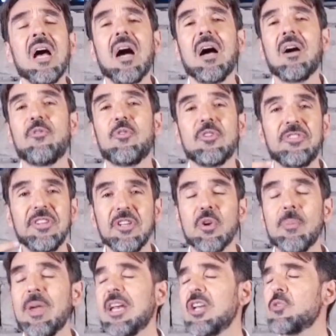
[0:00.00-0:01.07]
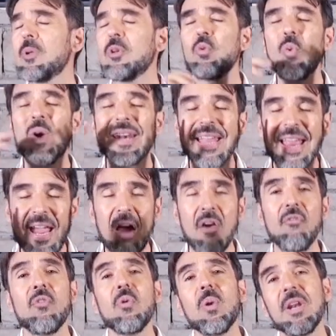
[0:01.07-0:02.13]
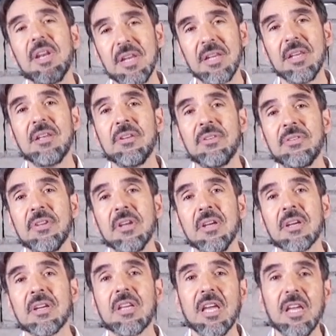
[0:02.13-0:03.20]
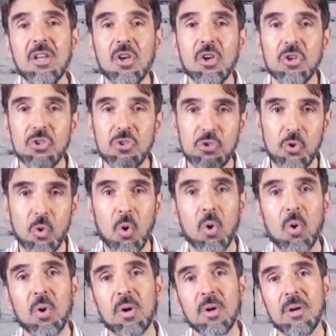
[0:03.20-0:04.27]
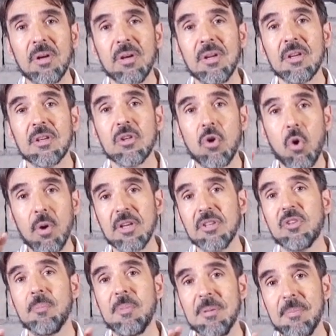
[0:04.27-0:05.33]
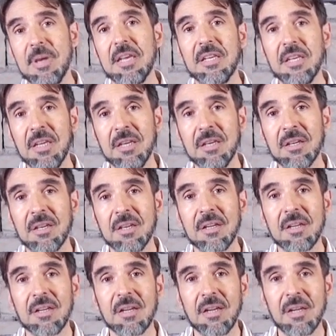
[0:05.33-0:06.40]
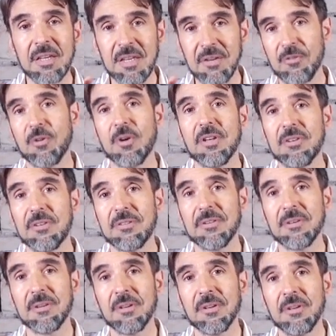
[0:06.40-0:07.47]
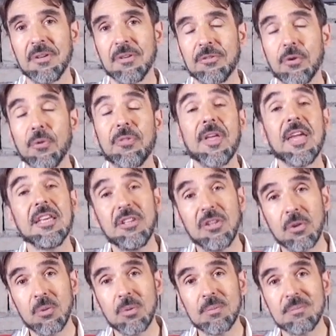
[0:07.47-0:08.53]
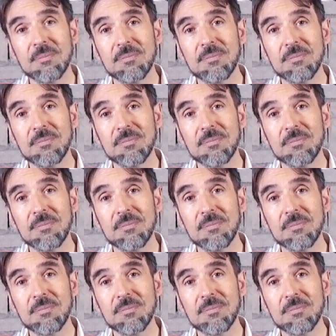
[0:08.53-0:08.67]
for senior management, whatever it is, okay, you're going to be making a difference. So thank you.